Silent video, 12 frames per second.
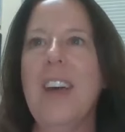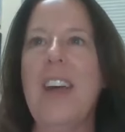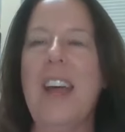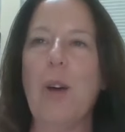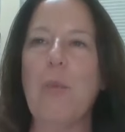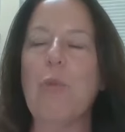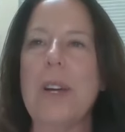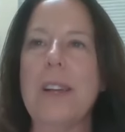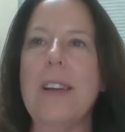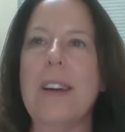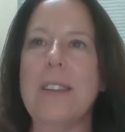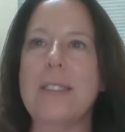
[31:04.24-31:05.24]
And I'm
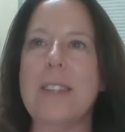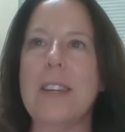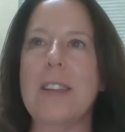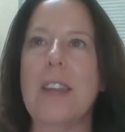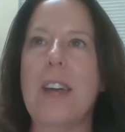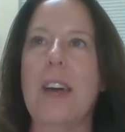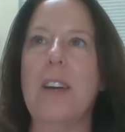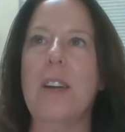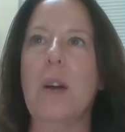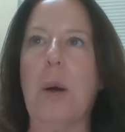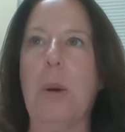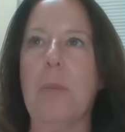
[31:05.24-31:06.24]
realizing that,
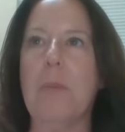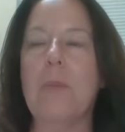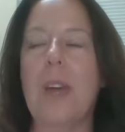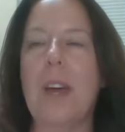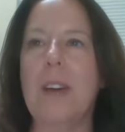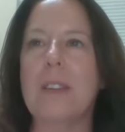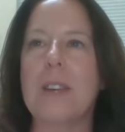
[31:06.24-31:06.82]
yeah,